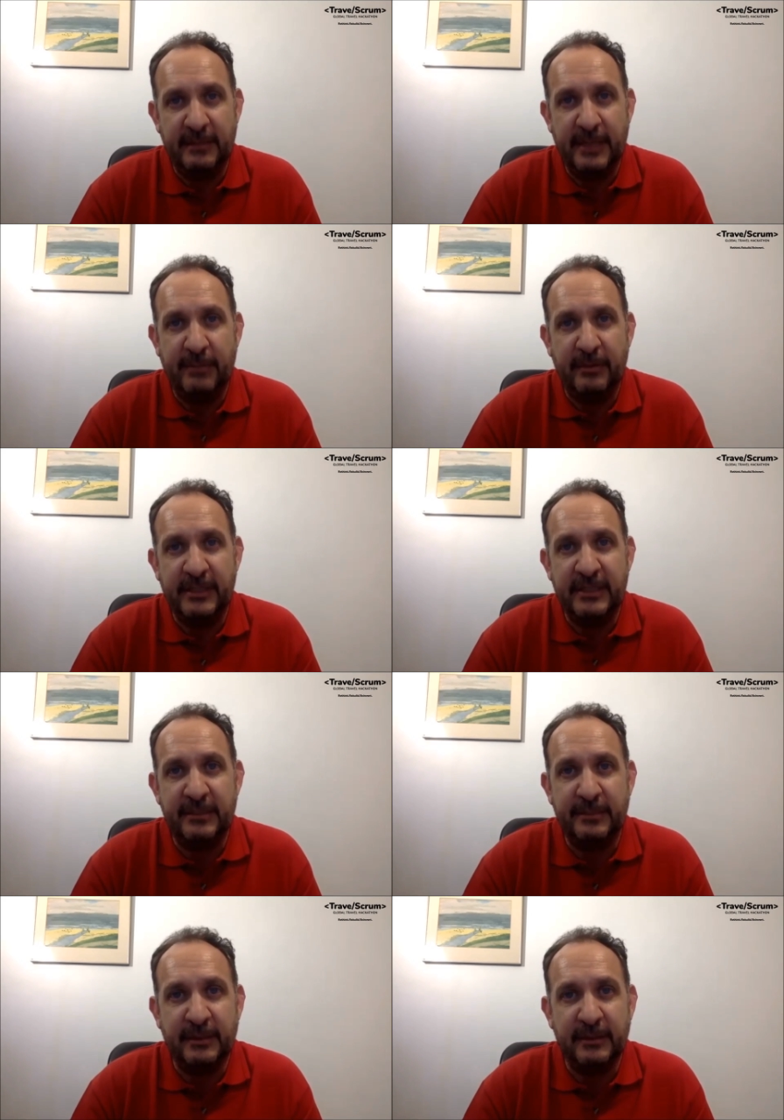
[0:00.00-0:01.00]
People need
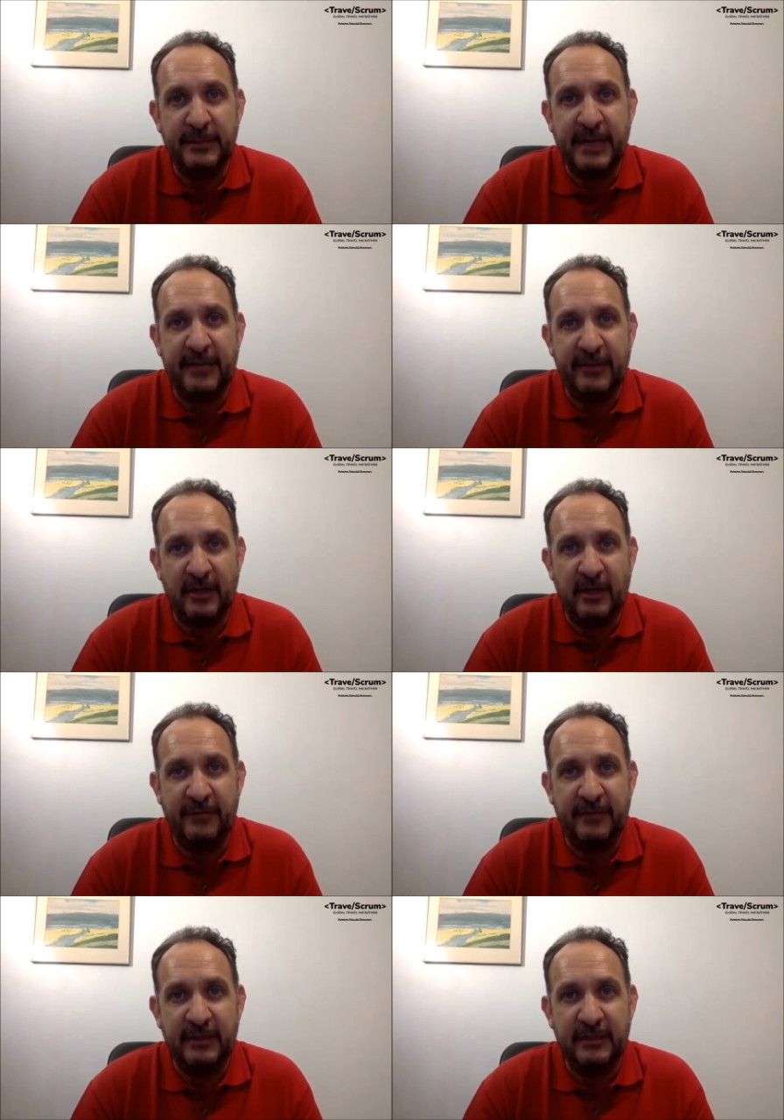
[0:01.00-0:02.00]
to build back their
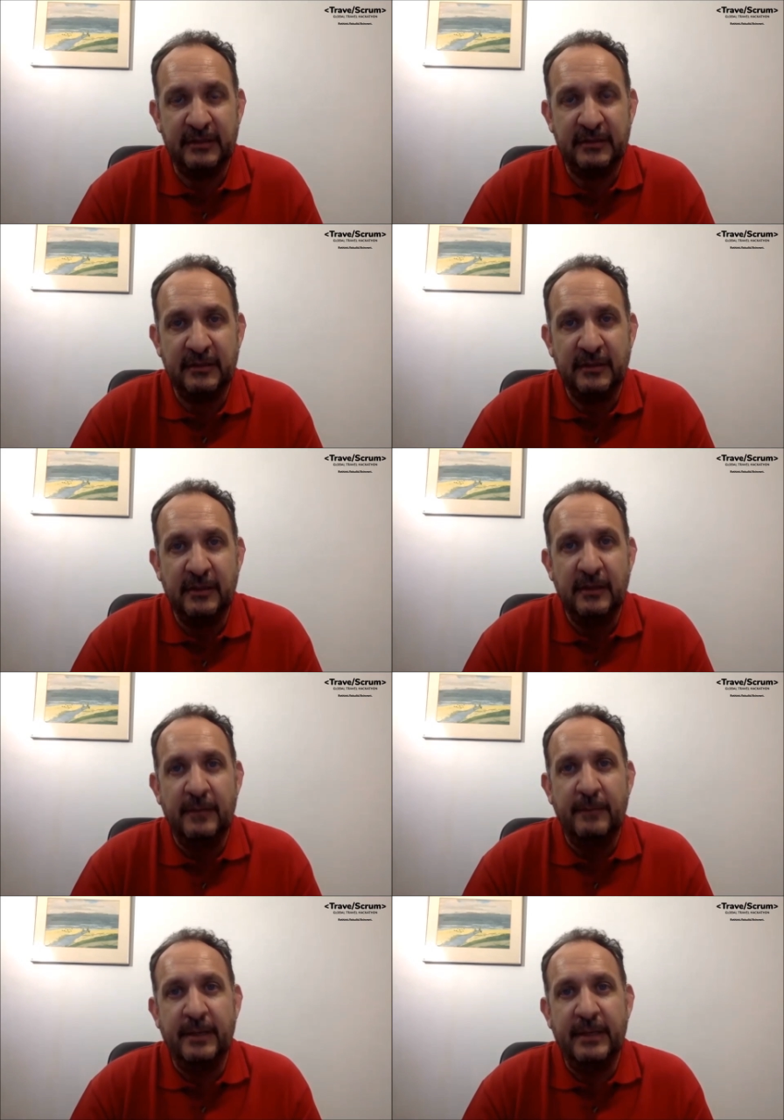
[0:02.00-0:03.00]
confidence,
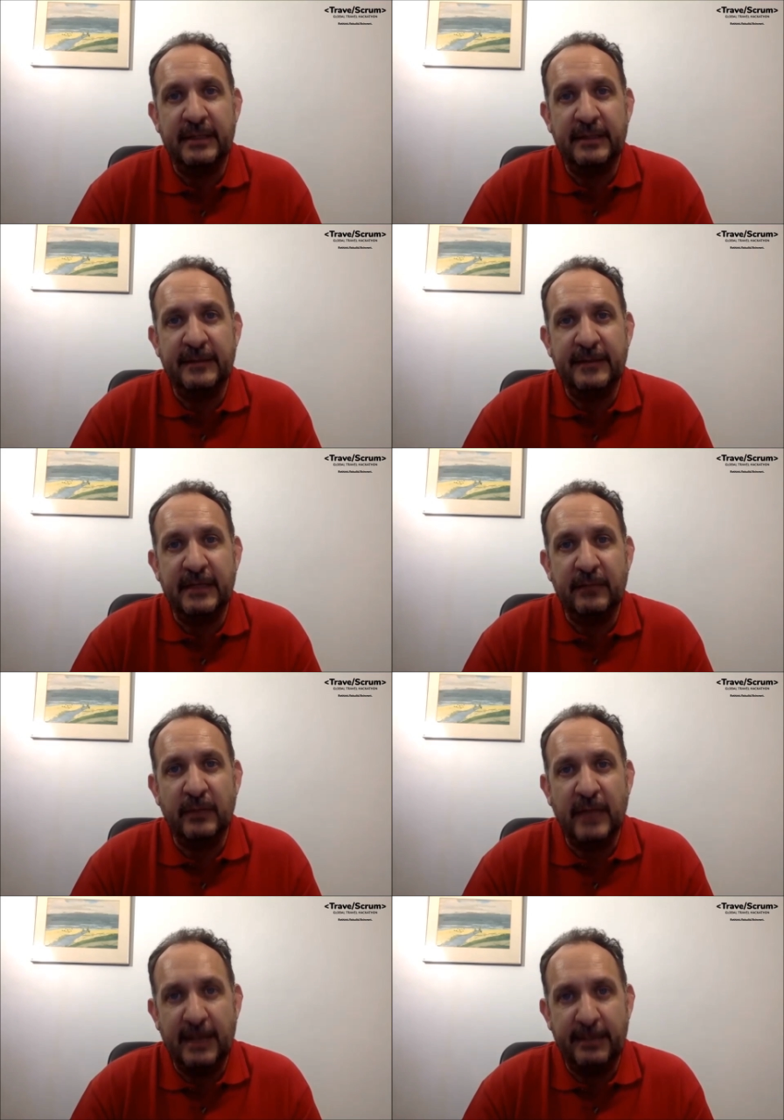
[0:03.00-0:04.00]
but it
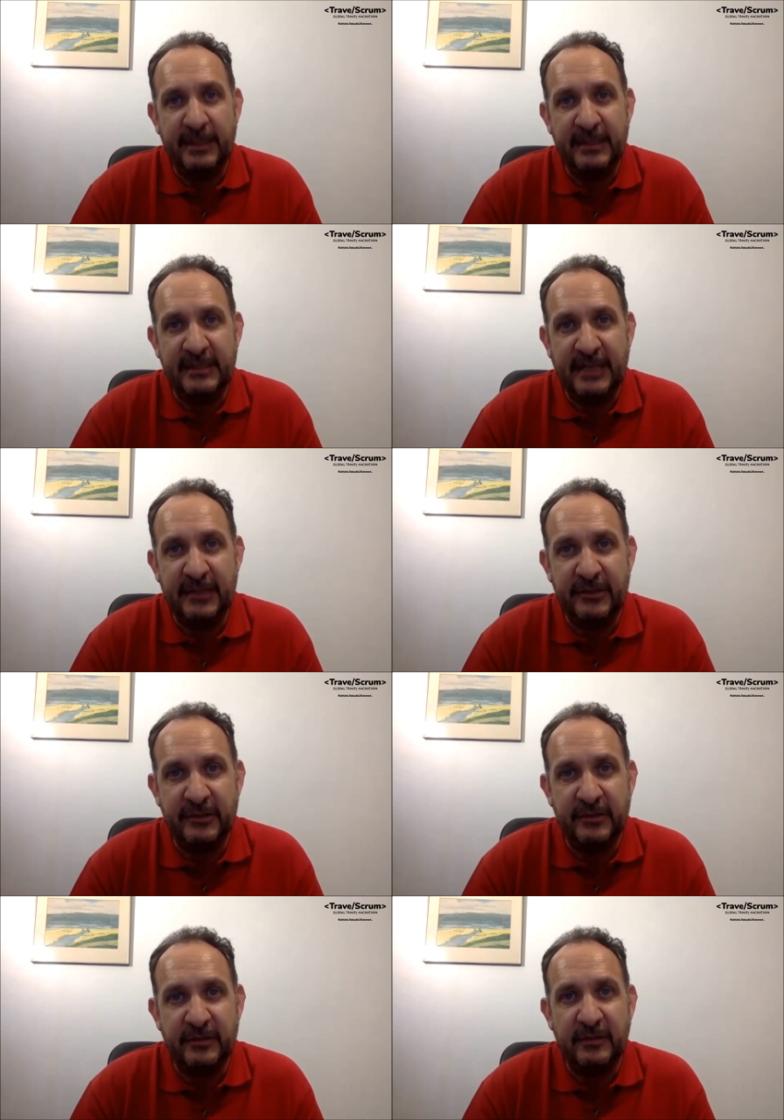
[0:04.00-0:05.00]
will happen in
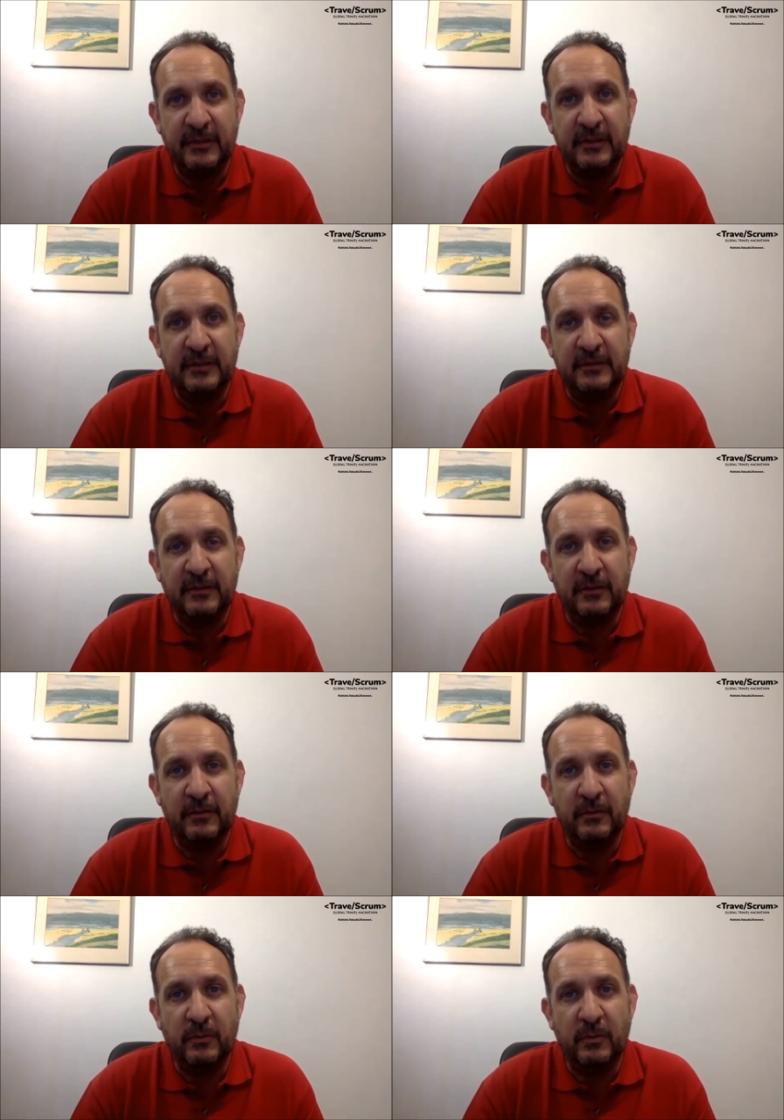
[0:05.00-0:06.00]
stages.
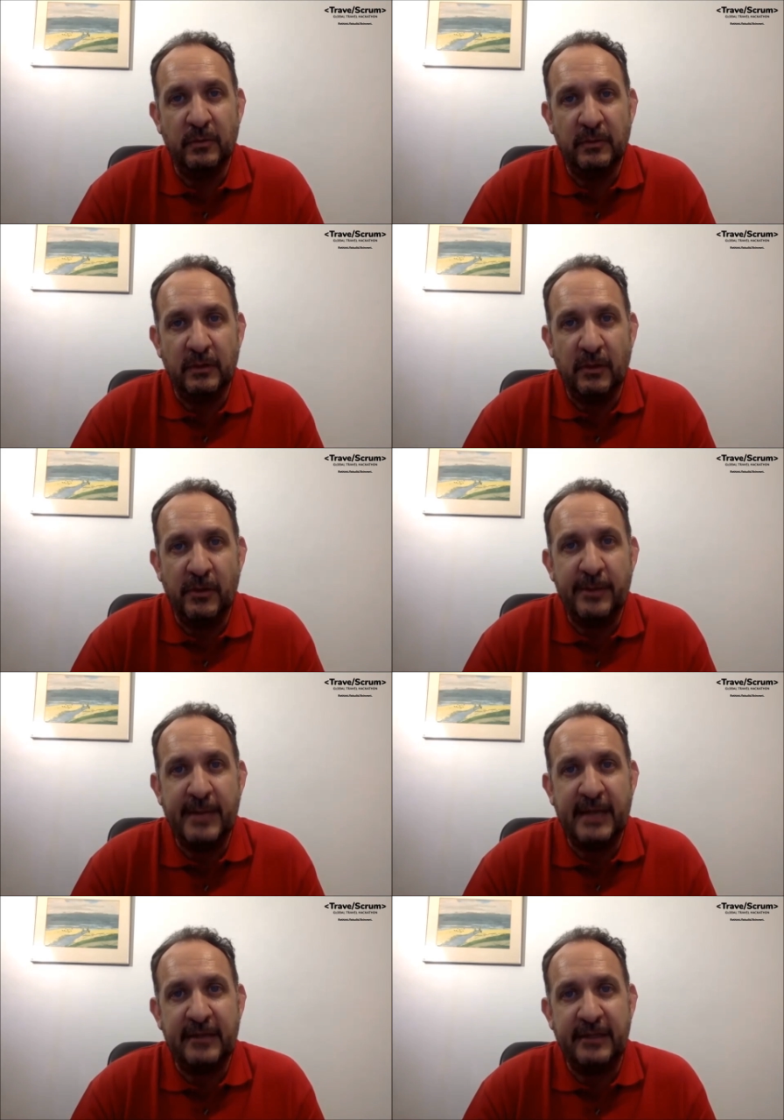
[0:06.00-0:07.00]
So going
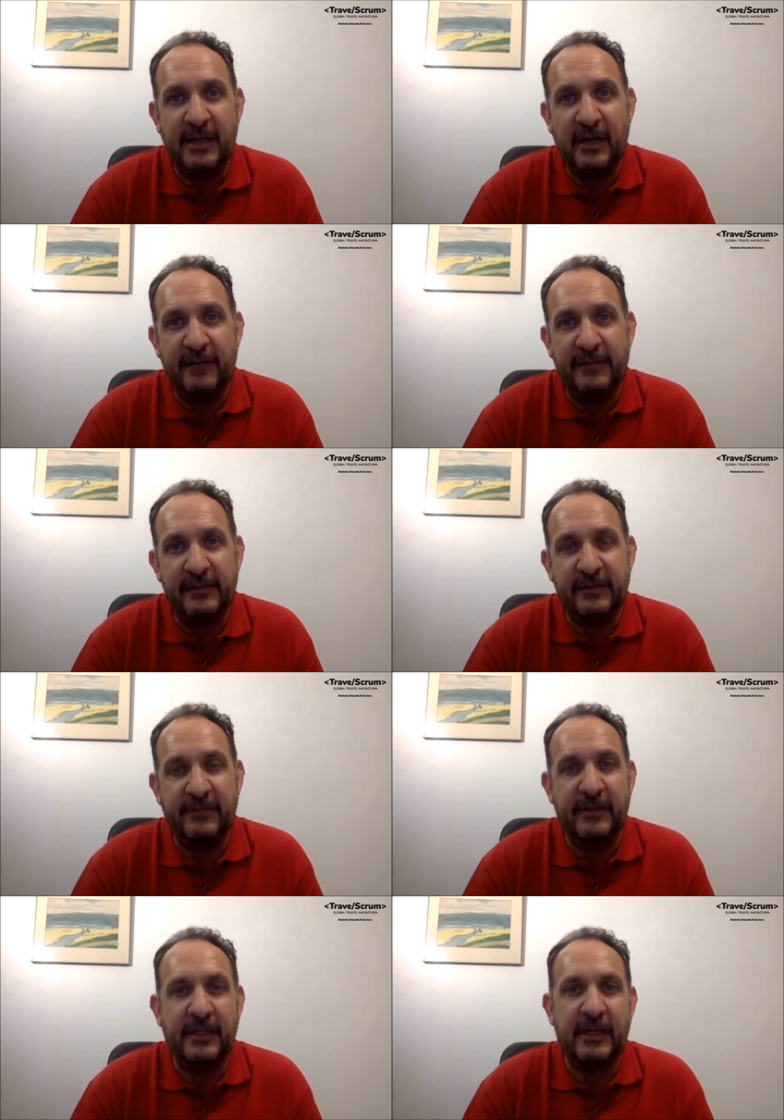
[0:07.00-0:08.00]
back to the office
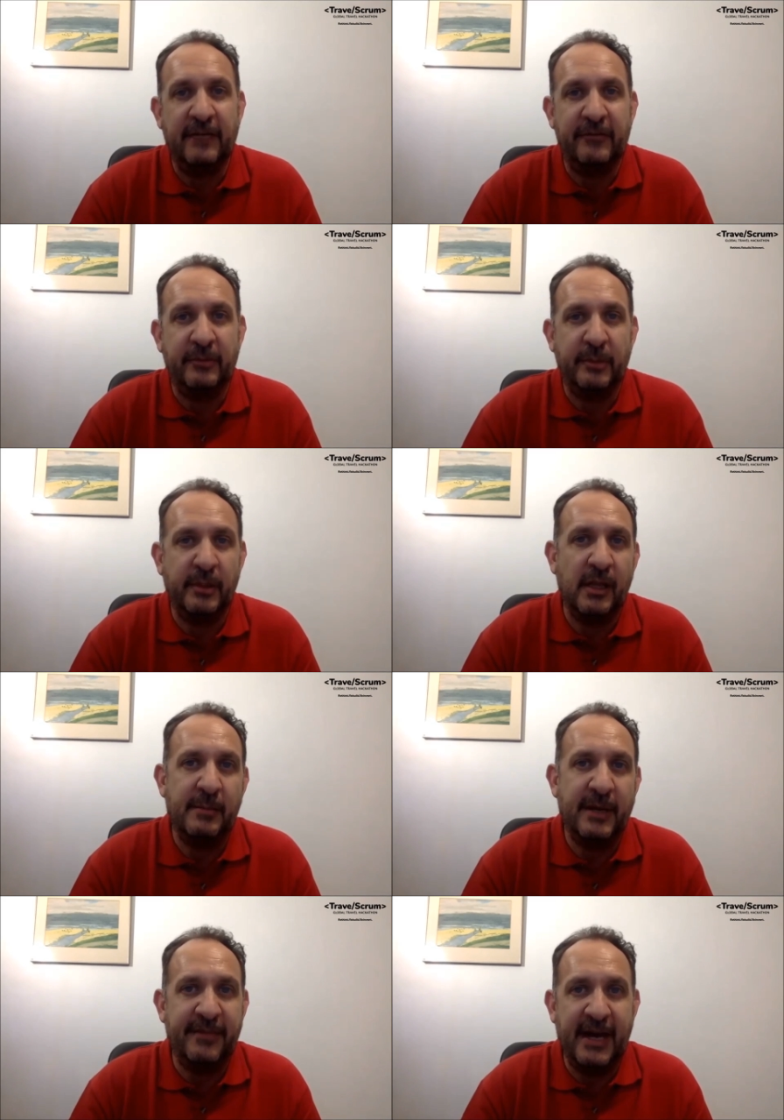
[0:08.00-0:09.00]
and feeling comfortable
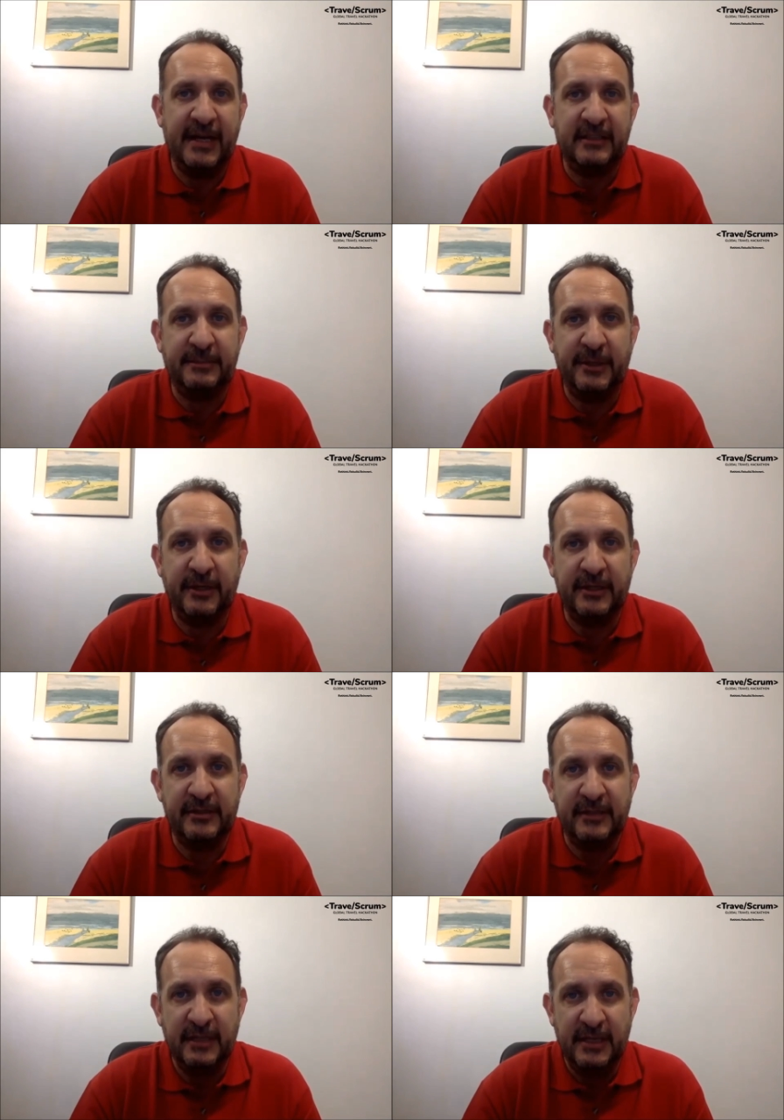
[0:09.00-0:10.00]
about that
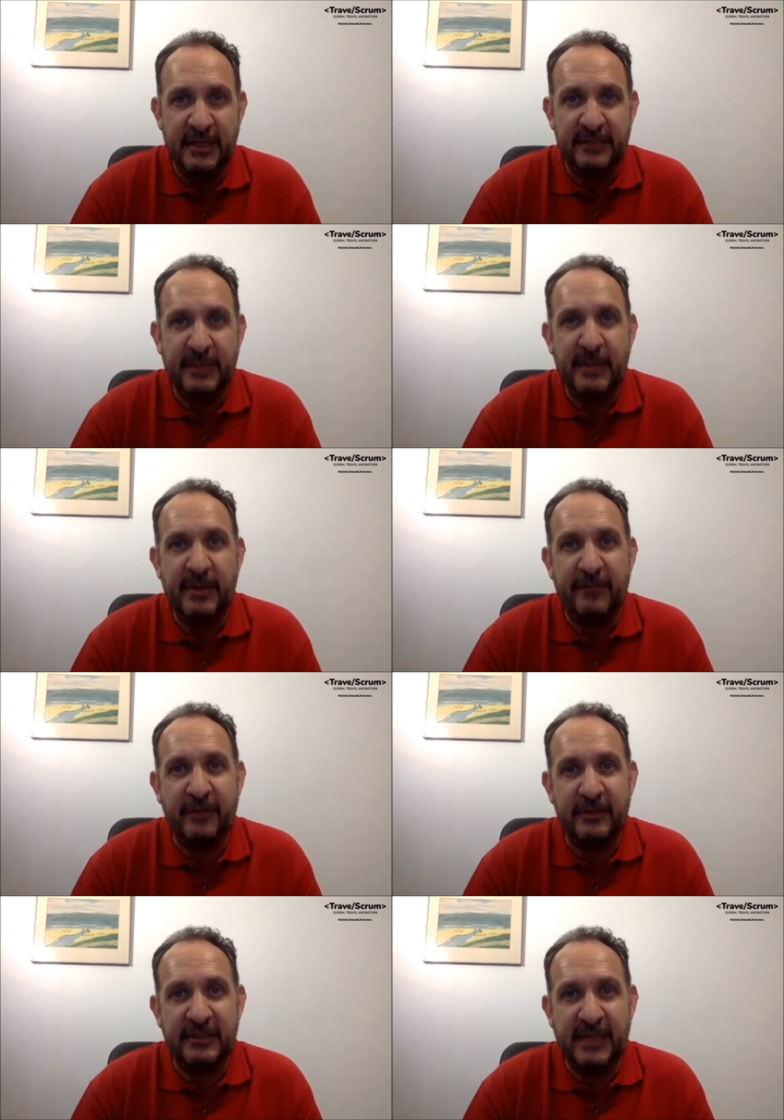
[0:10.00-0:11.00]
experience is maybe a
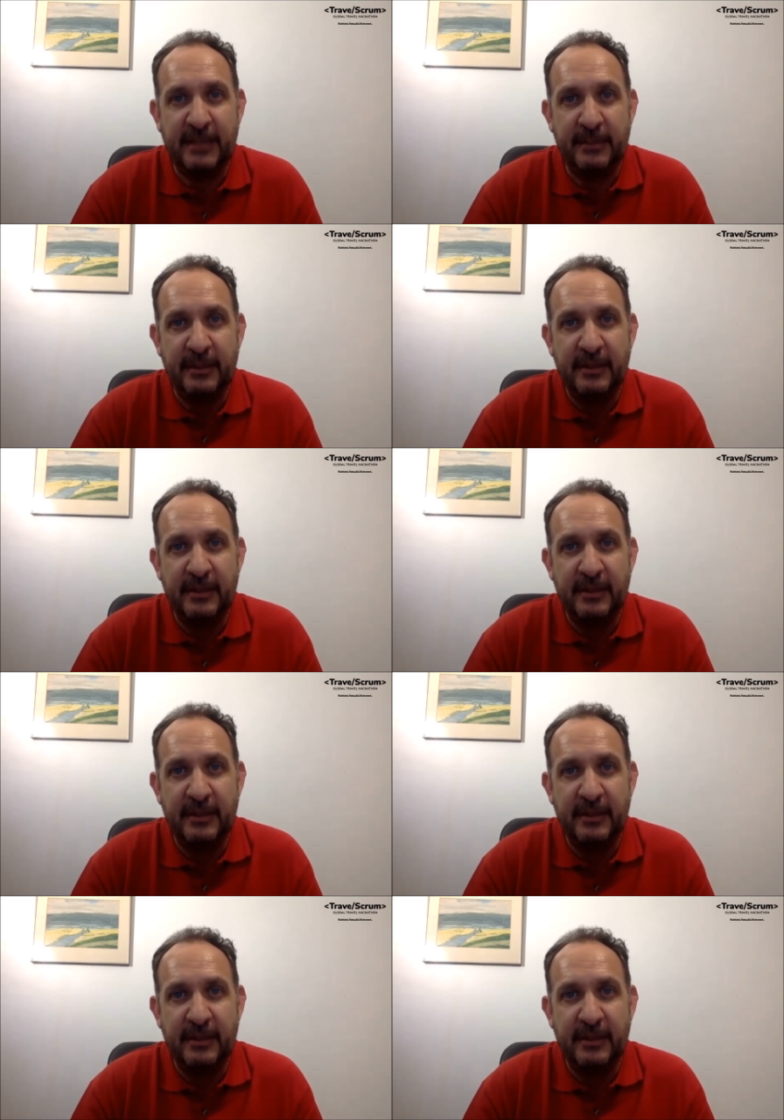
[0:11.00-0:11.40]
first step.